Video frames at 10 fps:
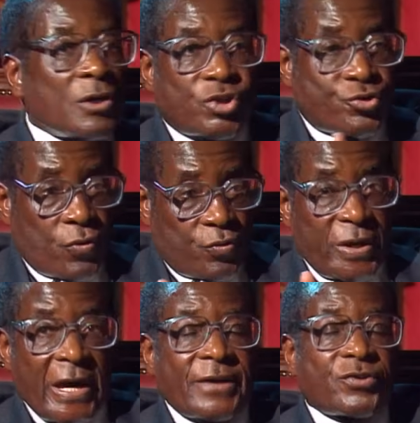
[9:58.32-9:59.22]
True,
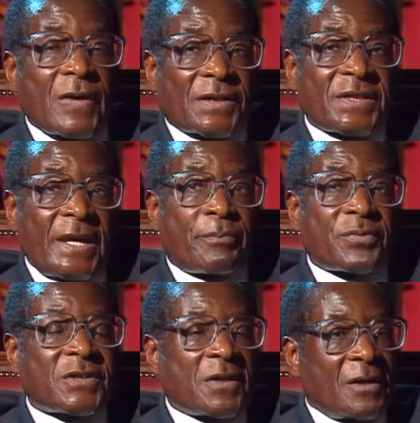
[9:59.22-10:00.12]
we had to
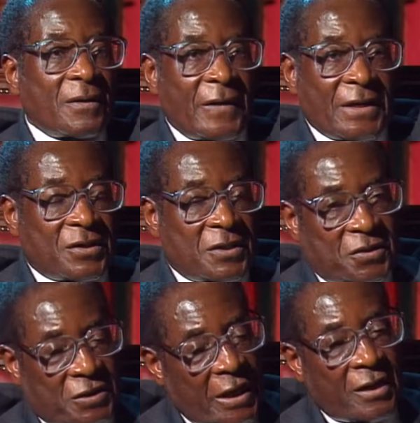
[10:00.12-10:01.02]
accept that
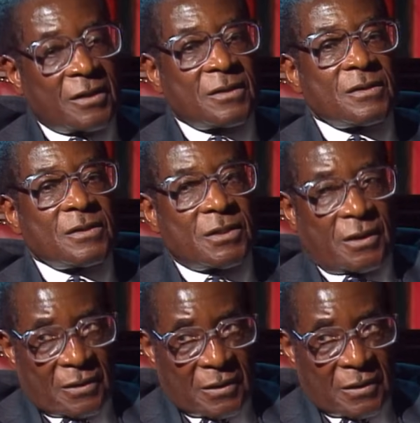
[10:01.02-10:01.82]
change